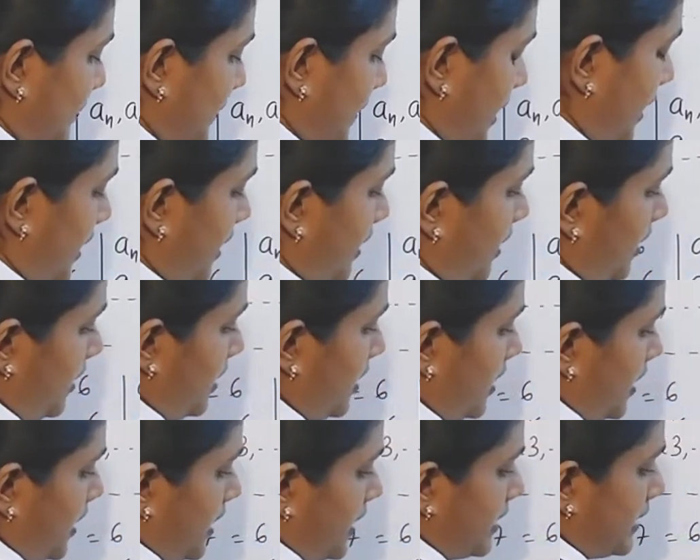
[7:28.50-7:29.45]
Here
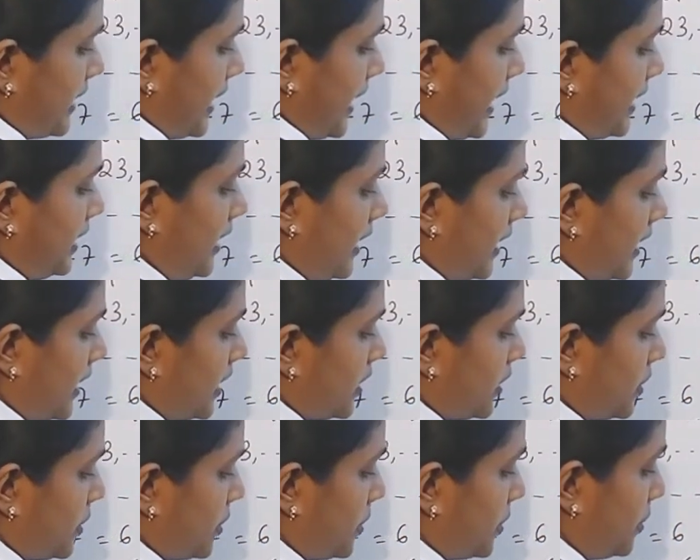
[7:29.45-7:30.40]
10,
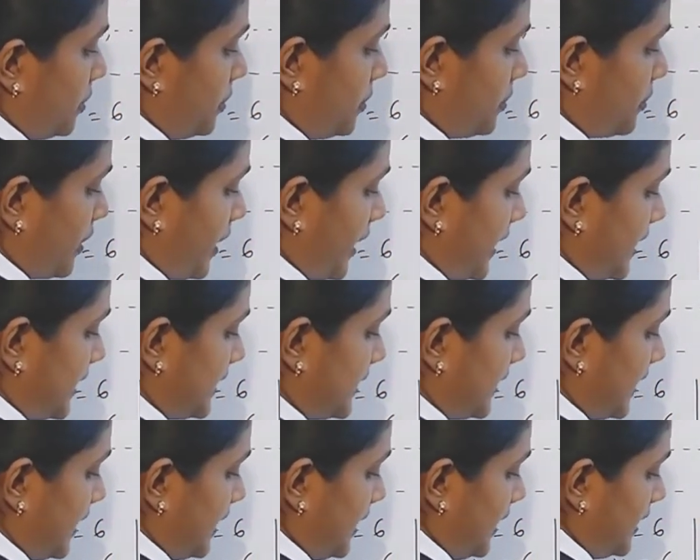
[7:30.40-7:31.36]
2 5s
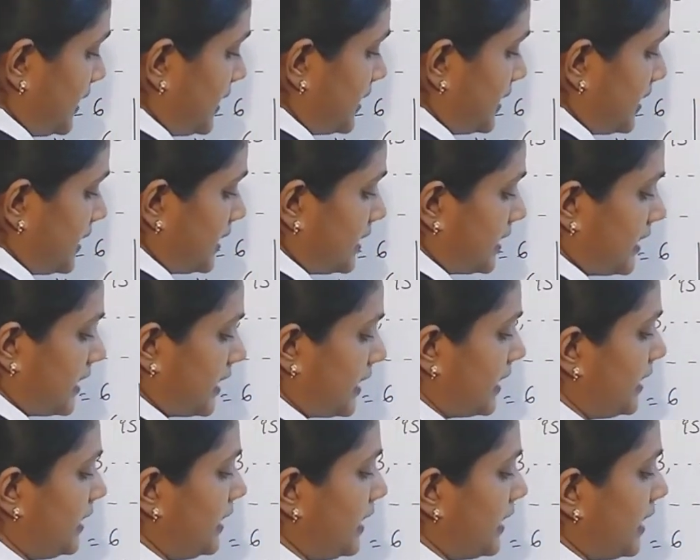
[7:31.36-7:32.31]
are
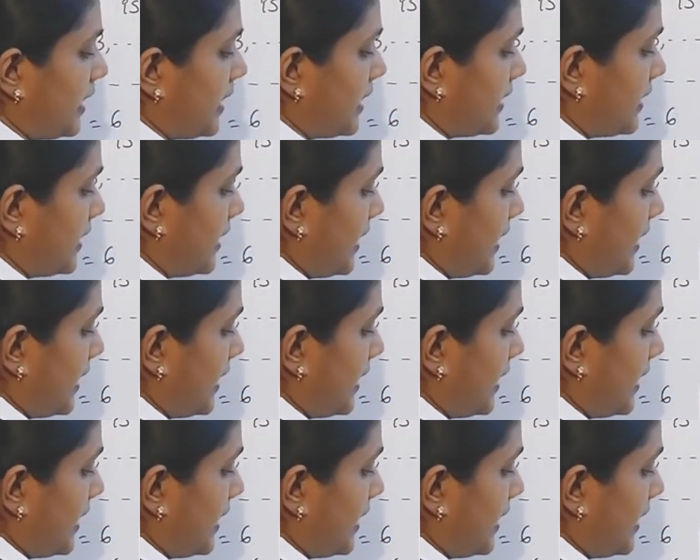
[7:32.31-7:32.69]
10, then